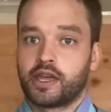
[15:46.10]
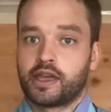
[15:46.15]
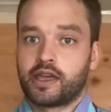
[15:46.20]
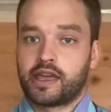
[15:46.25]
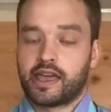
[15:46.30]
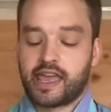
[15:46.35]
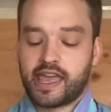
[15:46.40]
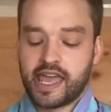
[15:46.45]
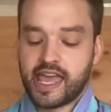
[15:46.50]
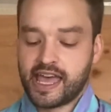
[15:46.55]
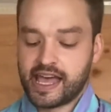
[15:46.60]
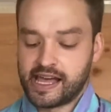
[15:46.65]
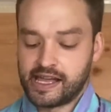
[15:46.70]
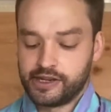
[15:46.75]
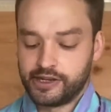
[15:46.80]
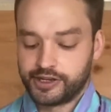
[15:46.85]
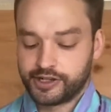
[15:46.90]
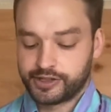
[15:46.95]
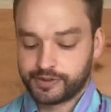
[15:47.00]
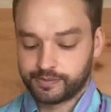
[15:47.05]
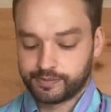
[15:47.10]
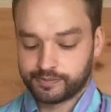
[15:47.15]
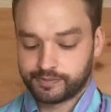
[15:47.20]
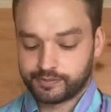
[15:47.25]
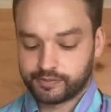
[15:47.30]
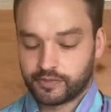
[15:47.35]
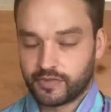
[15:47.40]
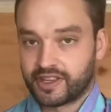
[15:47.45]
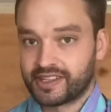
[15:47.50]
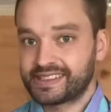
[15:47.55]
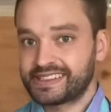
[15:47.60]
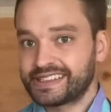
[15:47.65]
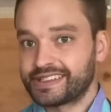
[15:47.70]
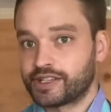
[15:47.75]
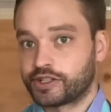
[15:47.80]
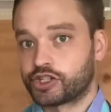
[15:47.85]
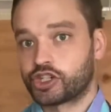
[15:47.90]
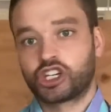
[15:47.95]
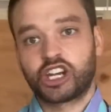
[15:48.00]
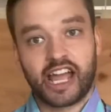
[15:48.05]
and this is a
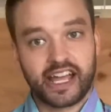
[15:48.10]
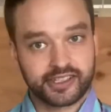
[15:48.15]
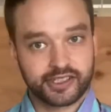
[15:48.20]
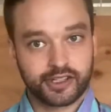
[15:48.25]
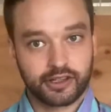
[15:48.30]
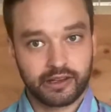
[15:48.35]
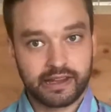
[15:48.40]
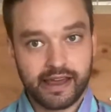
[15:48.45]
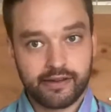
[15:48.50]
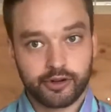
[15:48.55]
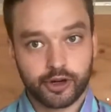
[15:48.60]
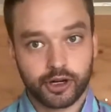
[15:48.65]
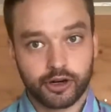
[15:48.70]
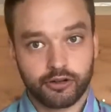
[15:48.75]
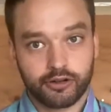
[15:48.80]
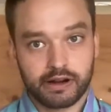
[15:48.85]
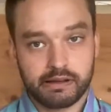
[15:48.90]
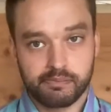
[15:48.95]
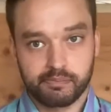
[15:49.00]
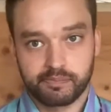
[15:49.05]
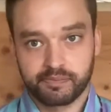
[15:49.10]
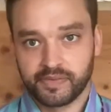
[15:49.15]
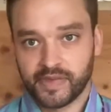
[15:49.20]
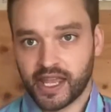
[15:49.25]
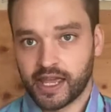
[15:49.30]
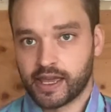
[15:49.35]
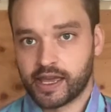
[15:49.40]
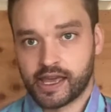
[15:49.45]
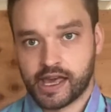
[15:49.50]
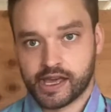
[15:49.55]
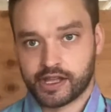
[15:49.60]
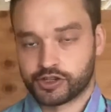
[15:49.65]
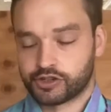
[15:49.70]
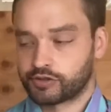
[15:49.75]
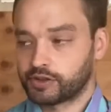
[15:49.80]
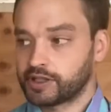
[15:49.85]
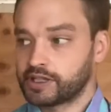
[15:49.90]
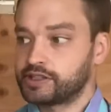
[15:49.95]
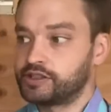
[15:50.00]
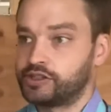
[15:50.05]
chest lever grip, and it's
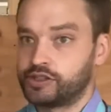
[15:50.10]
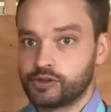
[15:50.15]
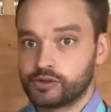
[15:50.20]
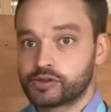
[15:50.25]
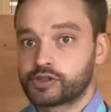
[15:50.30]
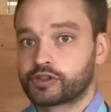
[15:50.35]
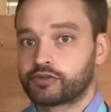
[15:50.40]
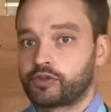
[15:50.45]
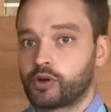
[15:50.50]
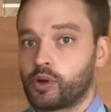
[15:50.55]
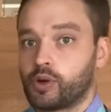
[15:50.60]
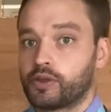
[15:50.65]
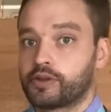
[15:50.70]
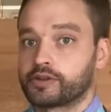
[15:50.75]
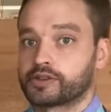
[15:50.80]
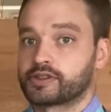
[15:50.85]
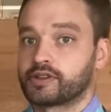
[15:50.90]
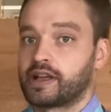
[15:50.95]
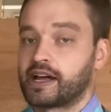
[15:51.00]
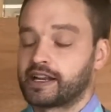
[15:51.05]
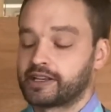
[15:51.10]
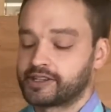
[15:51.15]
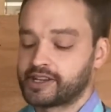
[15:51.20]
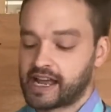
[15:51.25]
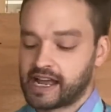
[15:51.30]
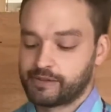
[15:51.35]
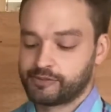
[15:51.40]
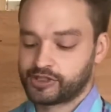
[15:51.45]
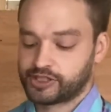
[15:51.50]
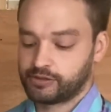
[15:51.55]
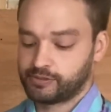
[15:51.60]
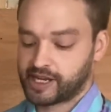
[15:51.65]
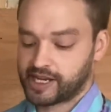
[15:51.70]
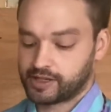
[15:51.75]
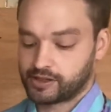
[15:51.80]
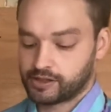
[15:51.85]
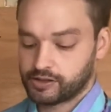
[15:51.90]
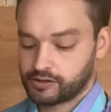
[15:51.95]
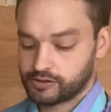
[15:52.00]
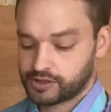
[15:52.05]
really useful. There's a lot of times you might
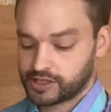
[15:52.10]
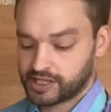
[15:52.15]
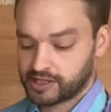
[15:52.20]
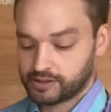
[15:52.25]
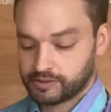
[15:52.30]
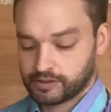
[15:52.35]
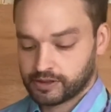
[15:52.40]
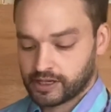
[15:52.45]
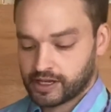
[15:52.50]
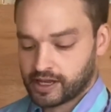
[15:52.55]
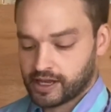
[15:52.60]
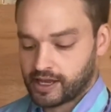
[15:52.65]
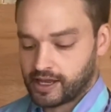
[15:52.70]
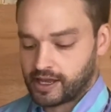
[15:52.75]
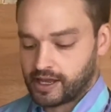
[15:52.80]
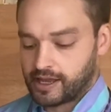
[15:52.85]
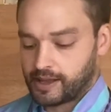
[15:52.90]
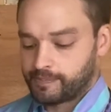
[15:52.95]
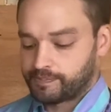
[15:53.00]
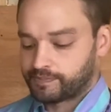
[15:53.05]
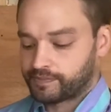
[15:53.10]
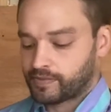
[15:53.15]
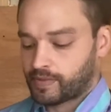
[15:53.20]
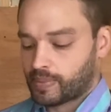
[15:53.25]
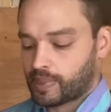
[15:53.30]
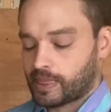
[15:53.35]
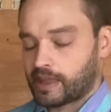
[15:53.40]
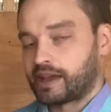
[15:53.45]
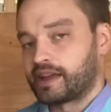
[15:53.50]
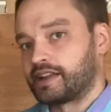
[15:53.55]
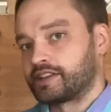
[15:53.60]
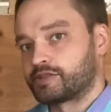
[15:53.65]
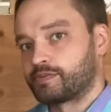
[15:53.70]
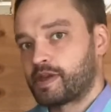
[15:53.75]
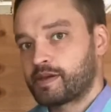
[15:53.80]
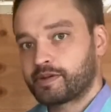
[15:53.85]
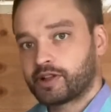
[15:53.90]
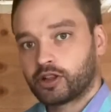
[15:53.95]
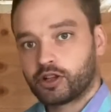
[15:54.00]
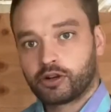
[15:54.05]
use it. It's
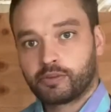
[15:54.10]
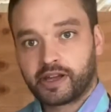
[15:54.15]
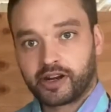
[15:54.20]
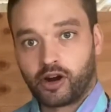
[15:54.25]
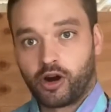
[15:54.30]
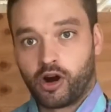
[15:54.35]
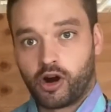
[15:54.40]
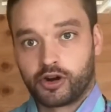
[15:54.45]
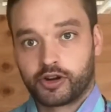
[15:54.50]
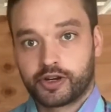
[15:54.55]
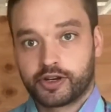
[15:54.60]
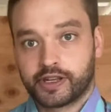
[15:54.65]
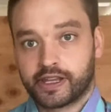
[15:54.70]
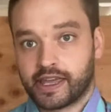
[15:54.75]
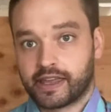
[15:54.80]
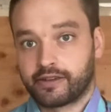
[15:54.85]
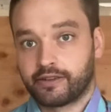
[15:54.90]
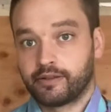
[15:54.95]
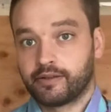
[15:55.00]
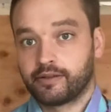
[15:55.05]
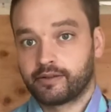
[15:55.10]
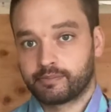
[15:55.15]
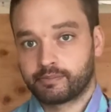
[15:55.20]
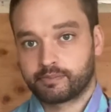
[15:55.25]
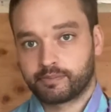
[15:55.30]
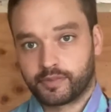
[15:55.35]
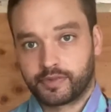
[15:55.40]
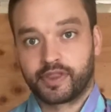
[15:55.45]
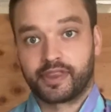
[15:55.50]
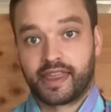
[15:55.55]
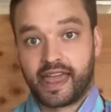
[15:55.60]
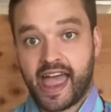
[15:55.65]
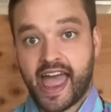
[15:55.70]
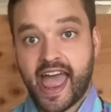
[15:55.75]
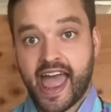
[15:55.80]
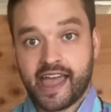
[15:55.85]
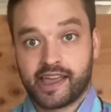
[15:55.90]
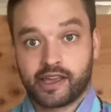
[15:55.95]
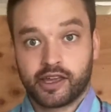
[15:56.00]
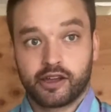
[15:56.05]
maybe a little bit harder to get the
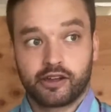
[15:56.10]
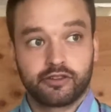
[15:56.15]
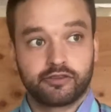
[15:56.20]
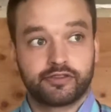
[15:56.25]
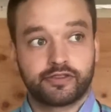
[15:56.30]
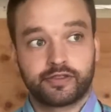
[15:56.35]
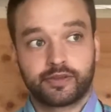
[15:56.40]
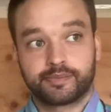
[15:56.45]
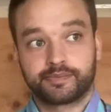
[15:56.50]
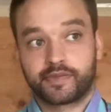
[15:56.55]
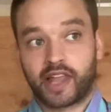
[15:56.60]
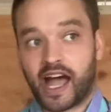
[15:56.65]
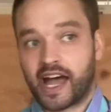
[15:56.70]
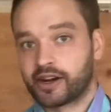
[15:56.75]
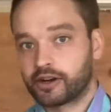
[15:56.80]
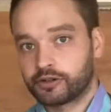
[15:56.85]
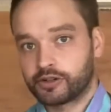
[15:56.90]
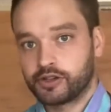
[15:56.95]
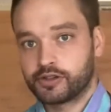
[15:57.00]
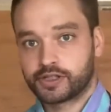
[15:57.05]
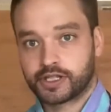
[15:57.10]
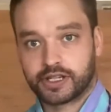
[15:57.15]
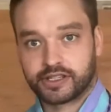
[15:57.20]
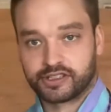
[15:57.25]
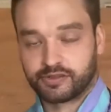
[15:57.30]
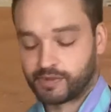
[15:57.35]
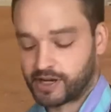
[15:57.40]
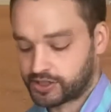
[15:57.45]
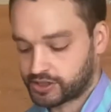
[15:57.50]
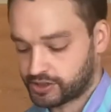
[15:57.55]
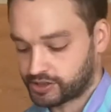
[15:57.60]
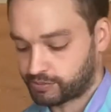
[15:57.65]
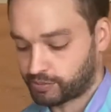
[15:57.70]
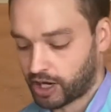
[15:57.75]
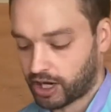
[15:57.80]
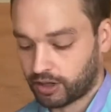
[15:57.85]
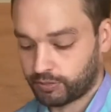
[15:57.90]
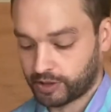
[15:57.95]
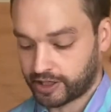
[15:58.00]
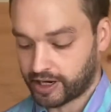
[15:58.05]
hang of. I don't use it as much as
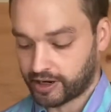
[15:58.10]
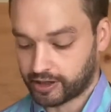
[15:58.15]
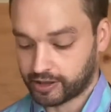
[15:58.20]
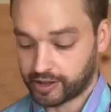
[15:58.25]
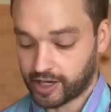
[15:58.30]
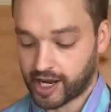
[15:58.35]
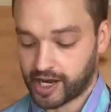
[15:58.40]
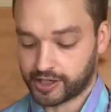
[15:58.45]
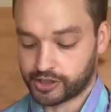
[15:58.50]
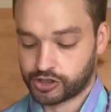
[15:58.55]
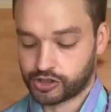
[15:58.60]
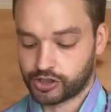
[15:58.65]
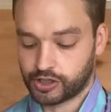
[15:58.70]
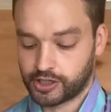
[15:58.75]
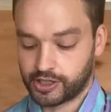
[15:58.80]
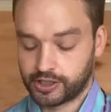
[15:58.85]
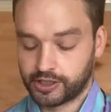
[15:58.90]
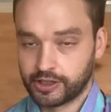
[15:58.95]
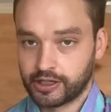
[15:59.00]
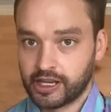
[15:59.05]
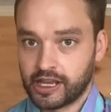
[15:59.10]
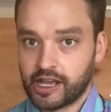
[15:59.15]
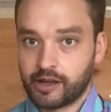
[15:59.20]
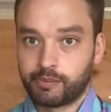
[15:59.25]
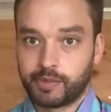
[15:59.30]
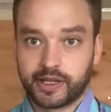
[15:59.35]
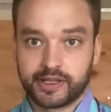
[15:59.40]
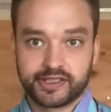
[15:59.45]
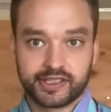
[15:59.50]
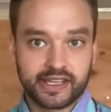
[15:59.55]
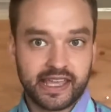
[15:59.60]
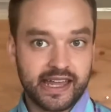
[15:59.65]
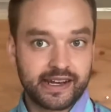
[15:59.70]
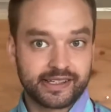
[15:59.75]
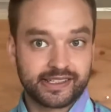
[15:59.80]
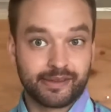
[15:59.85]
probably I should, but it's a